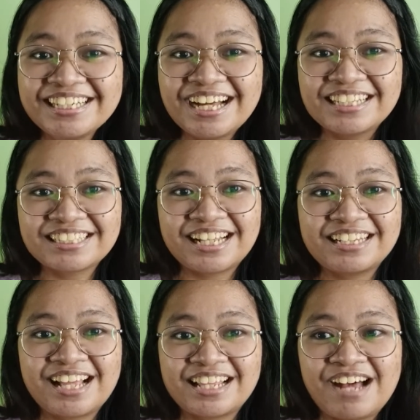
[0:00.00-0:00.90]
until I
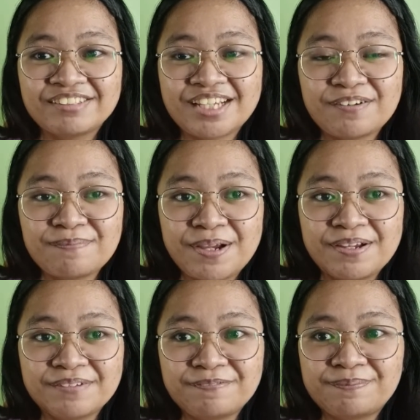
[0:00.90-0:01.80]
let out some of
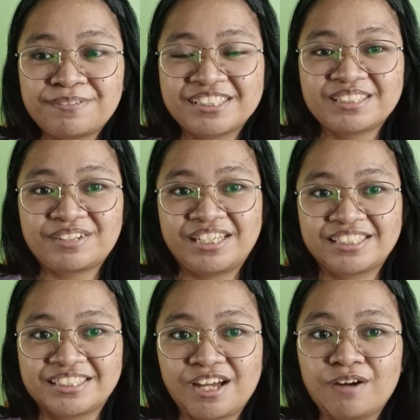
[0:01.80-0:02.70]
my
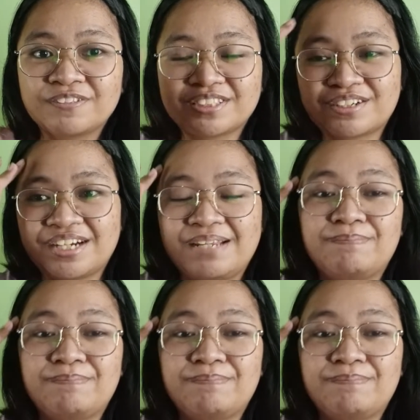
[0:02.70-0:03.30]
frustrations off screen.